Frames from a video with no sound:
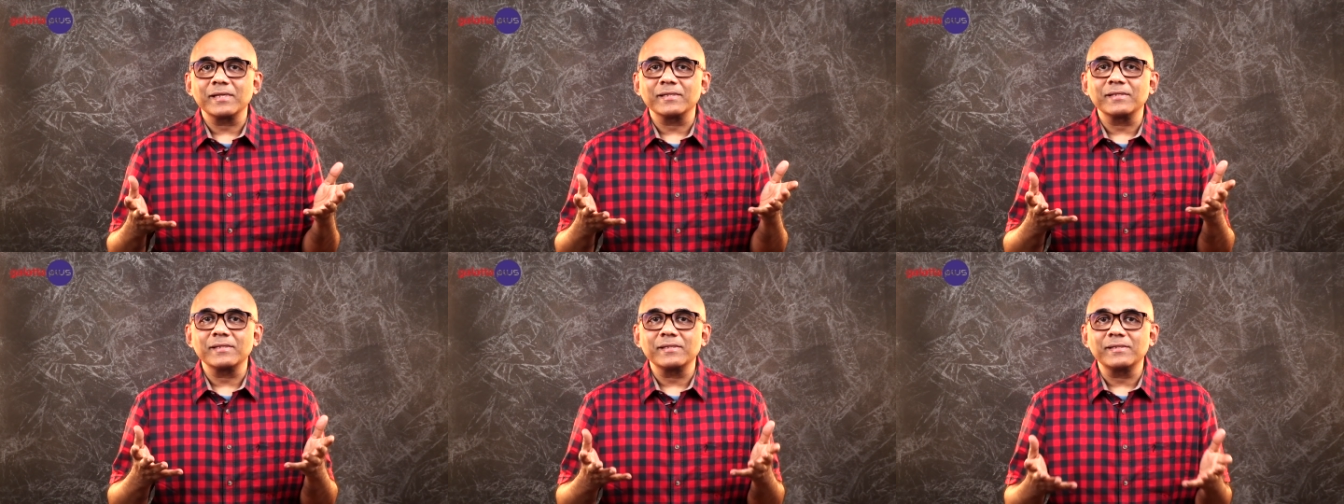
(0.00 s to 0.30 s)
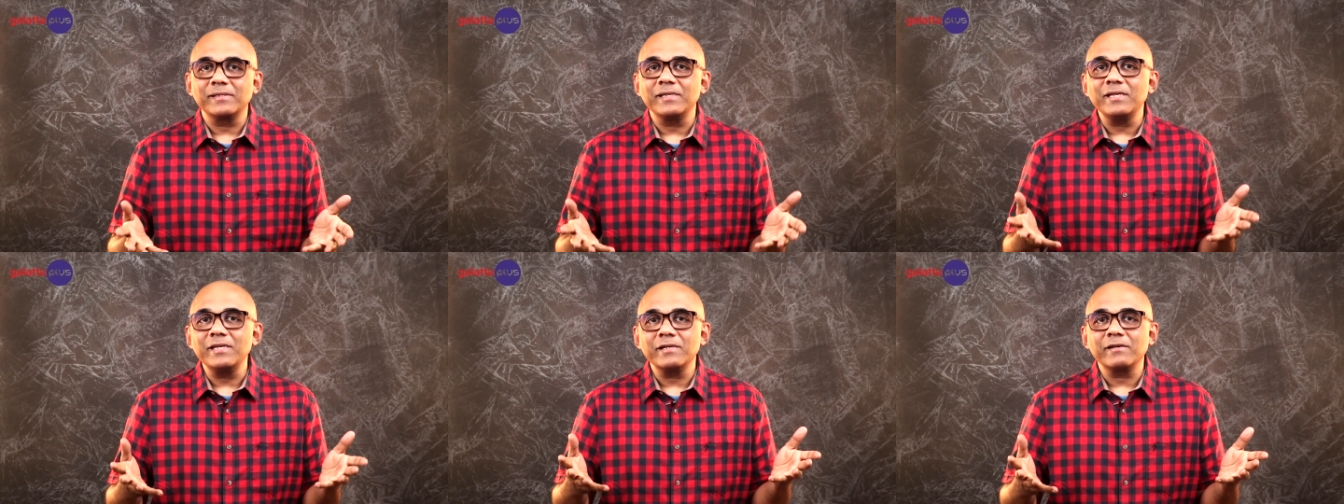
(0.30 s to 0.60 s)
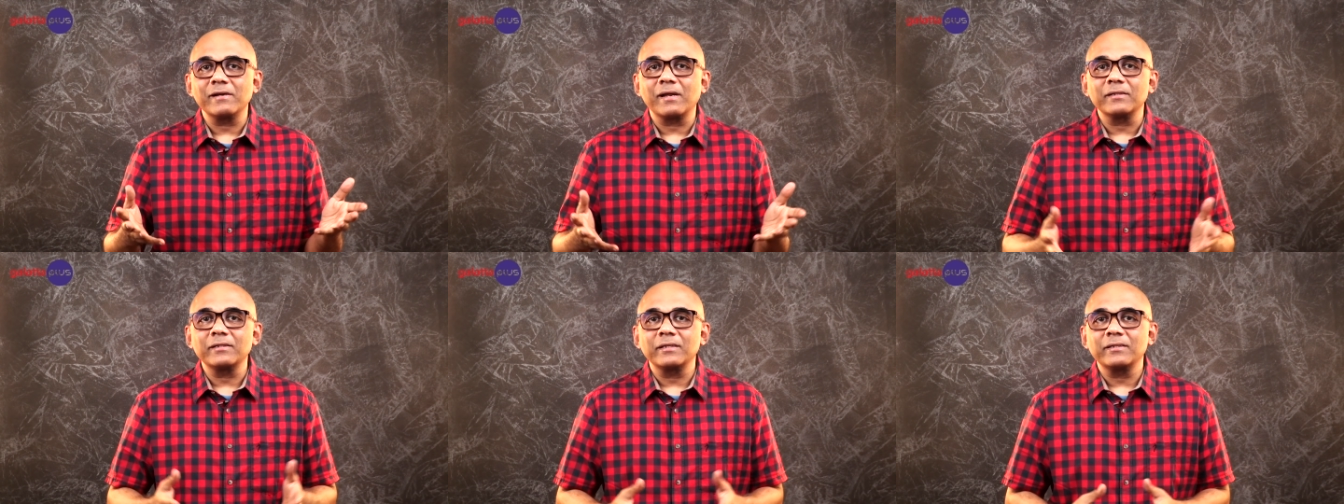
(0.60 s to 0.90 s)
as a scene
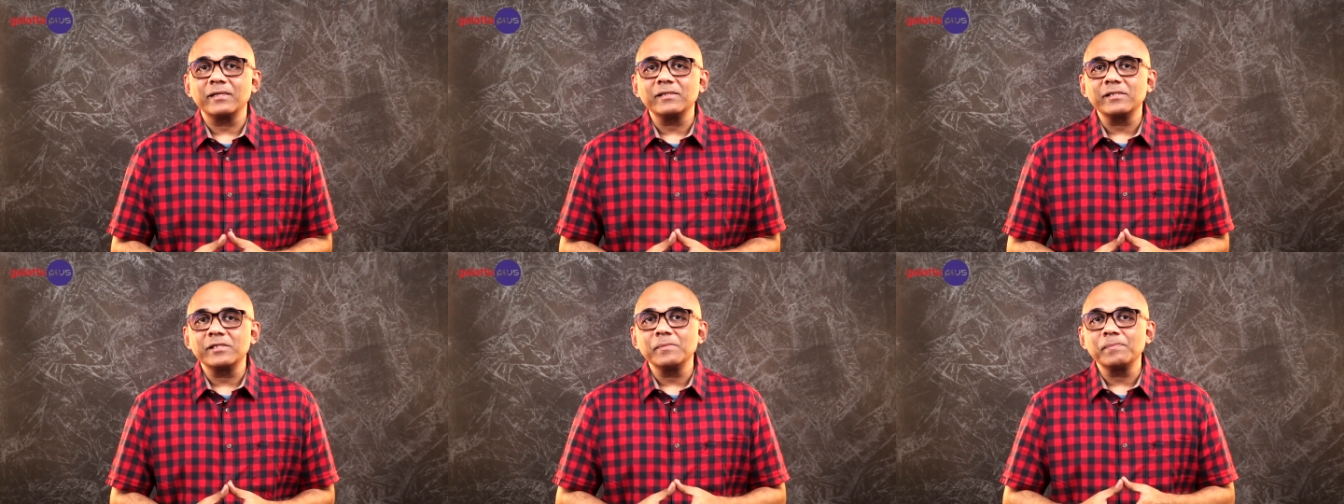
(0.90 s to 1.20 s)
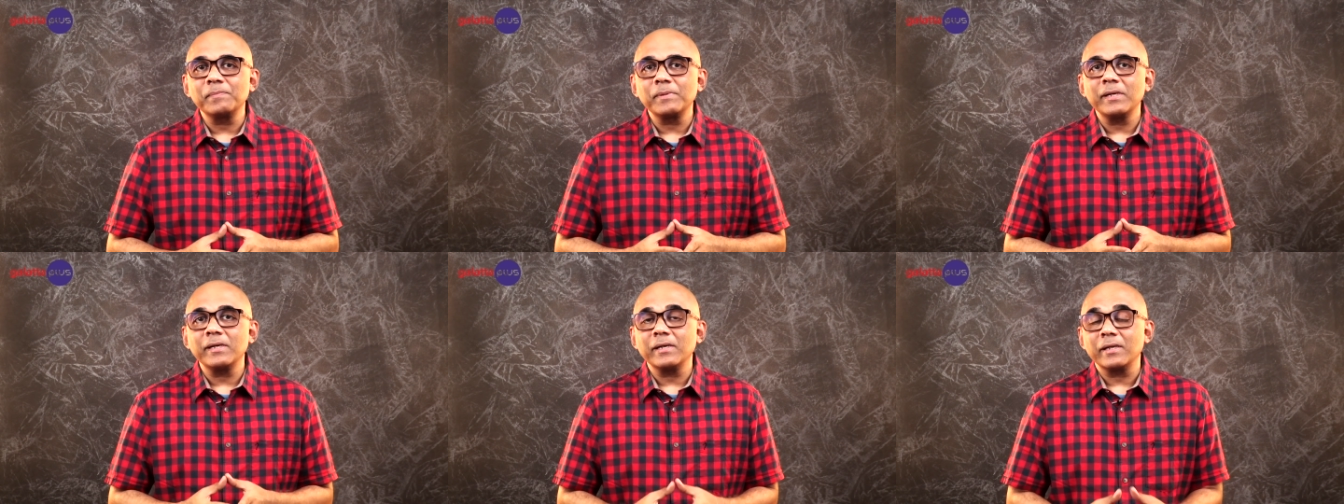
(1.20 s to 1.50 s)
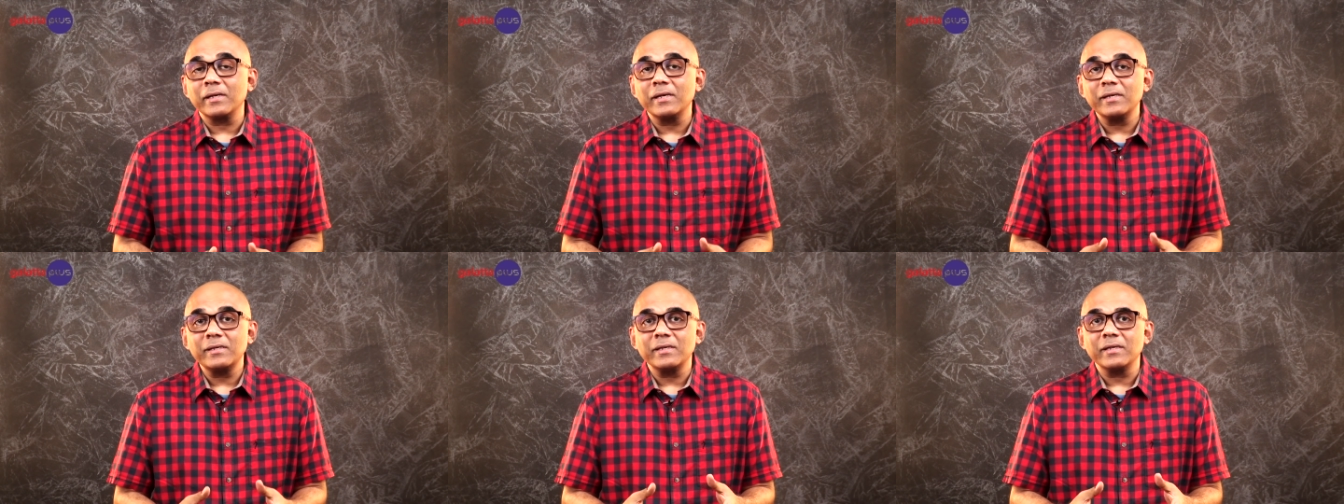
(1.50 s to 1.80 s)
rather than simply
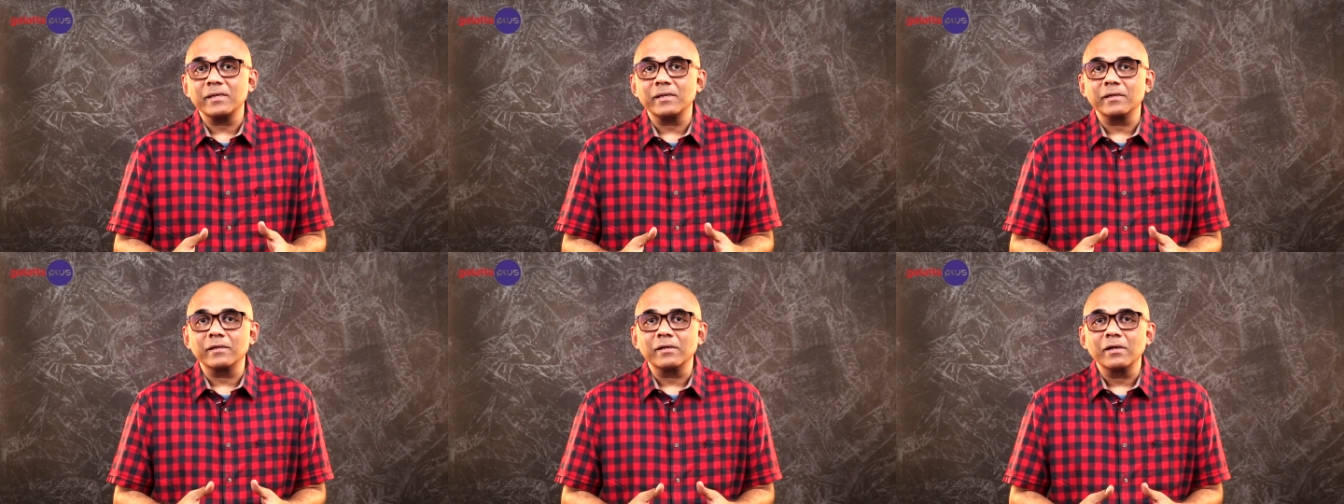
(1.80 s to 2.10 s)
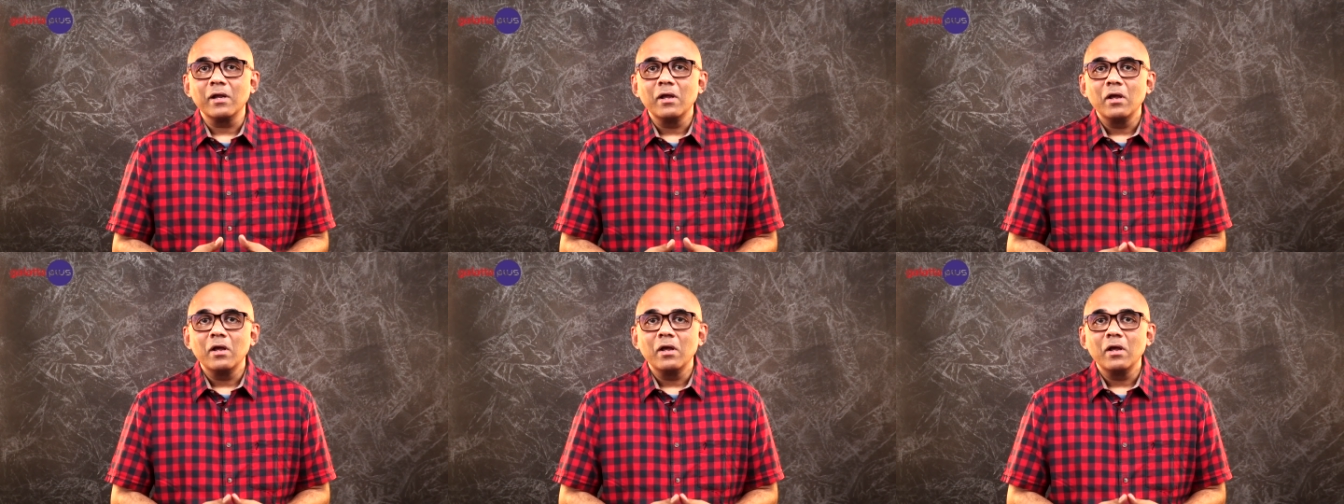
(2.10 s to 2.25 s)
narrating it?